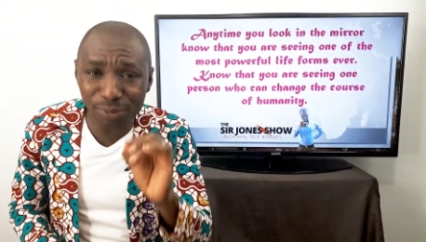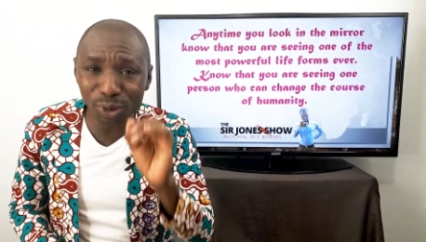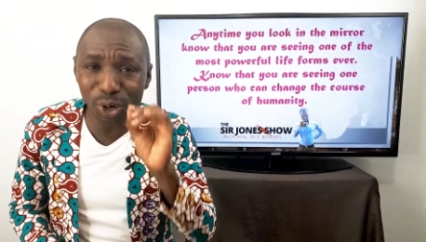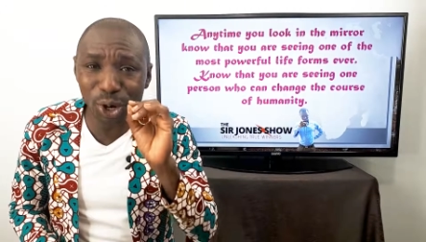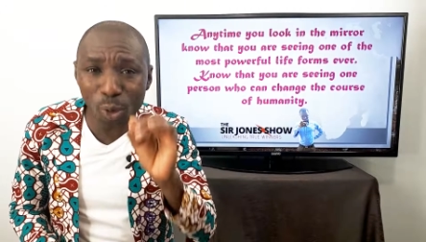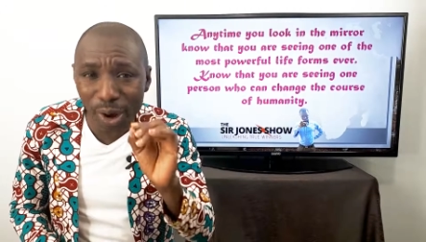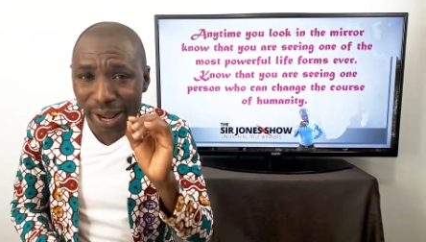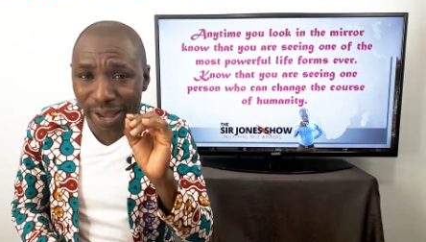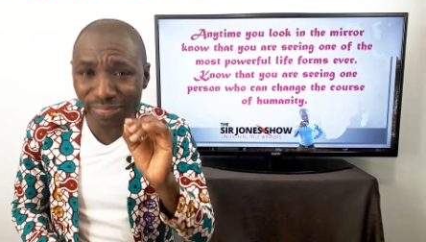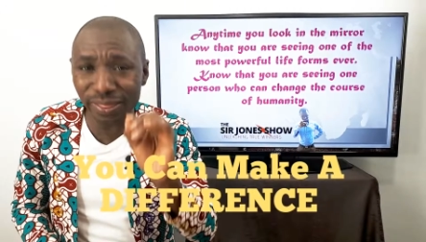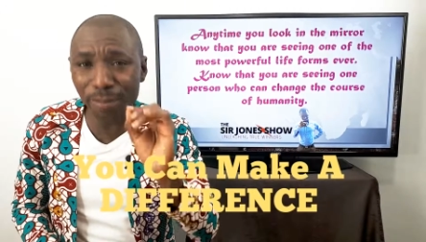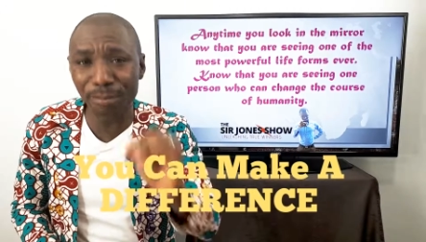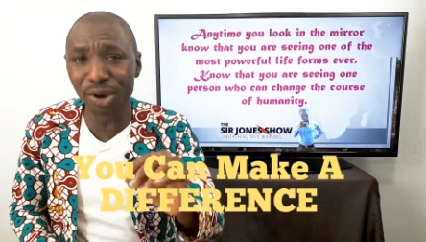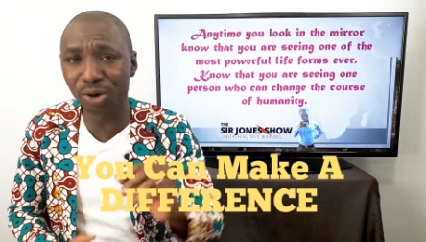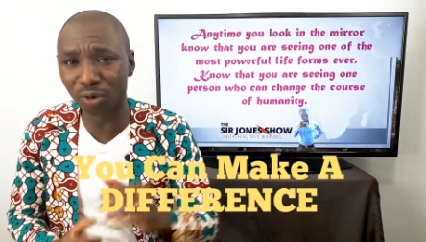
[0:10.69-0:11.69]
you look in the
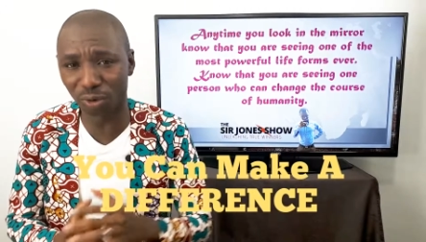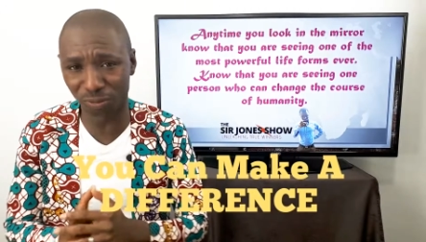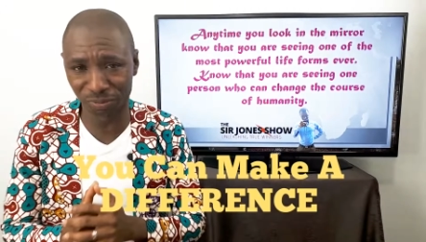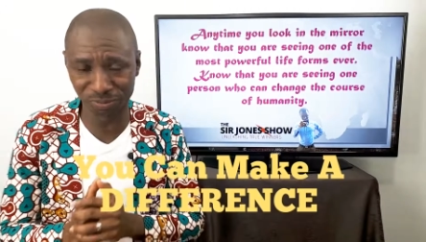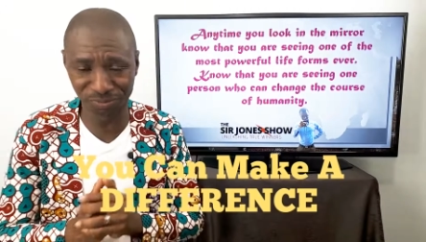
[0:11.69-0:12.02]
mirror,